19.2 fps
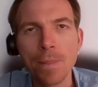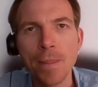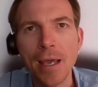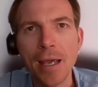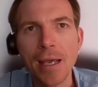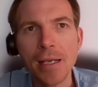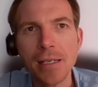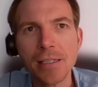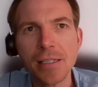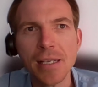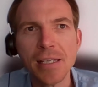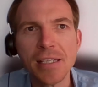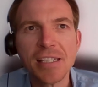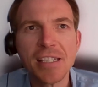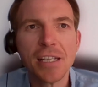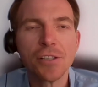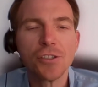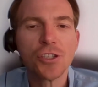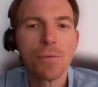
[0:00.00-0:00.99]
is
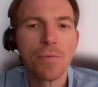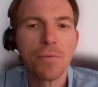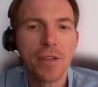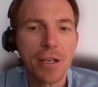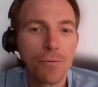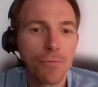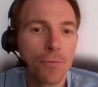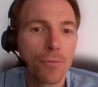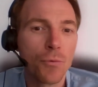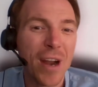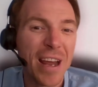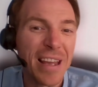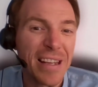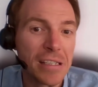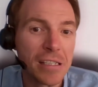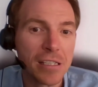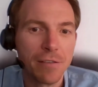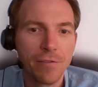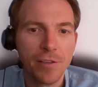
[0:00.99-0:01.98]
still something
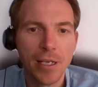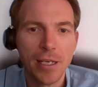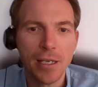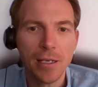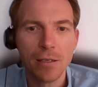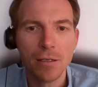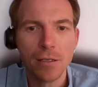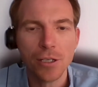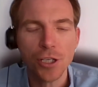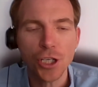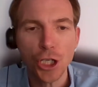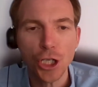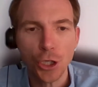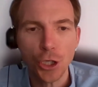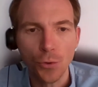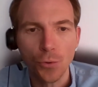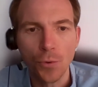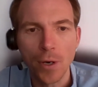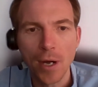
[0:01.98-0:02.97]
relatively
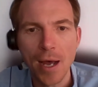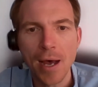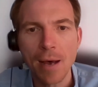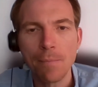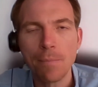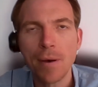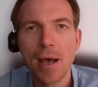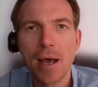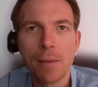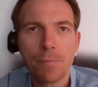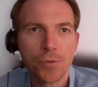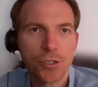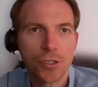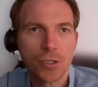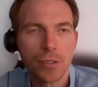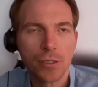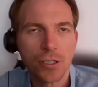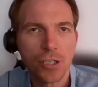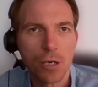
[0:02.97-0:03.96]
new, and
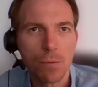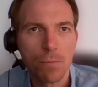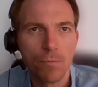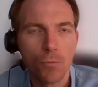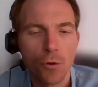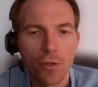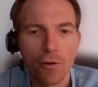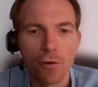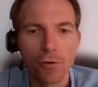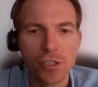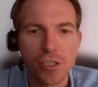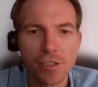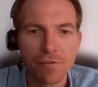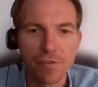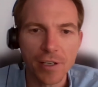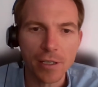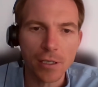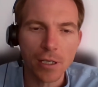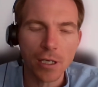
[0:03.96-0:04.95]
perhaps some authorities
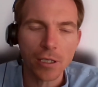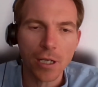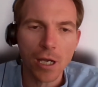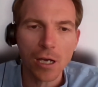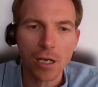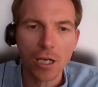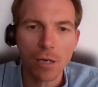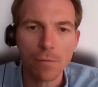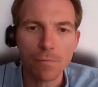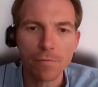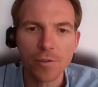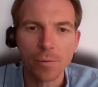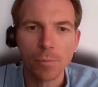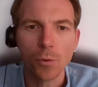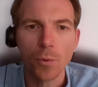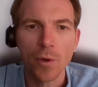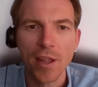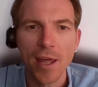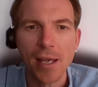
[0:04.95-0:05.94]
feel
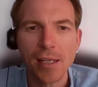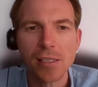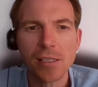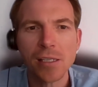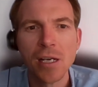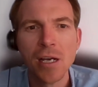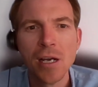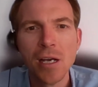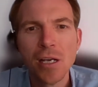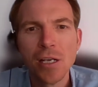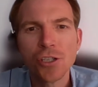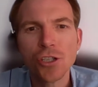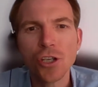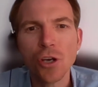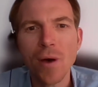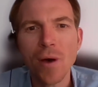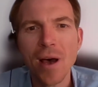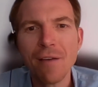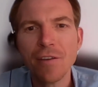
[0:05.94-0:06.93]
uncomfortable with it.
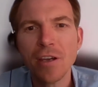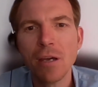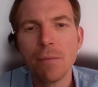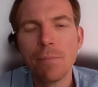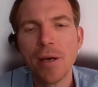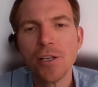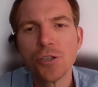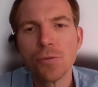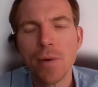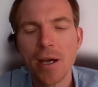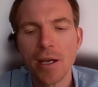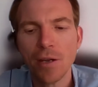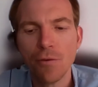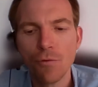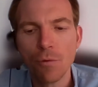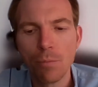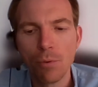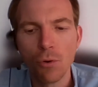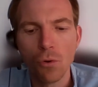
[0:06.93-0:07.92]
So having a
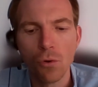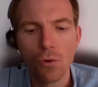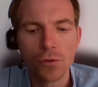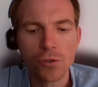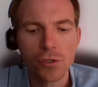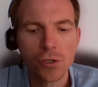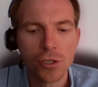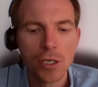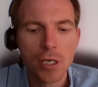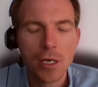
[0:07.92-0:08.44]
benchmarking report